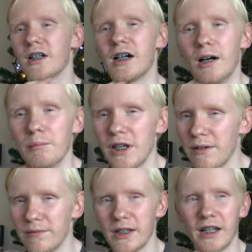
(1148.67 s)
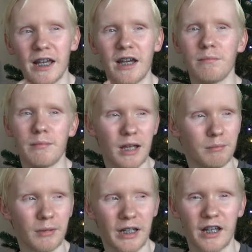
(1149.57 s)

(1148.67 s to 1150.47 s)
Um, if it had met my